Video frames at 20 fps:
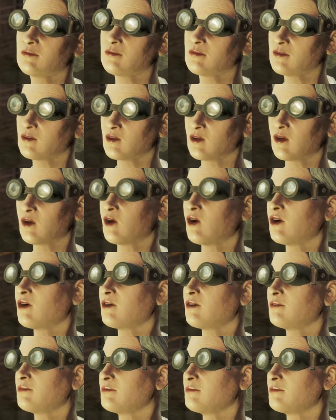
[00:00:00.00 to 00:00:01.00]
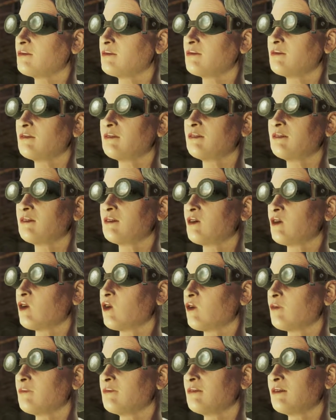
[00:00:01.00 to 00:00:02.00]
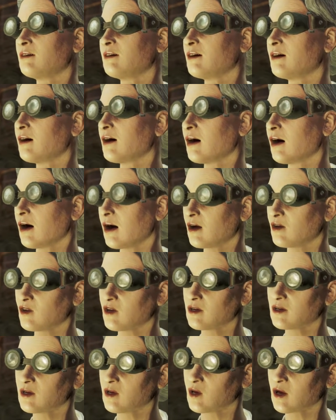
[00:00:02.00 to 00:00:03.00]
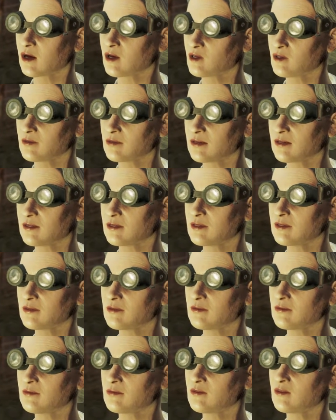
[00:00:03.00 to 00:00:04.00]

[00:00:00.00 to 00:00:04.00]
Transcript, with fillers: And there are so many other tragedies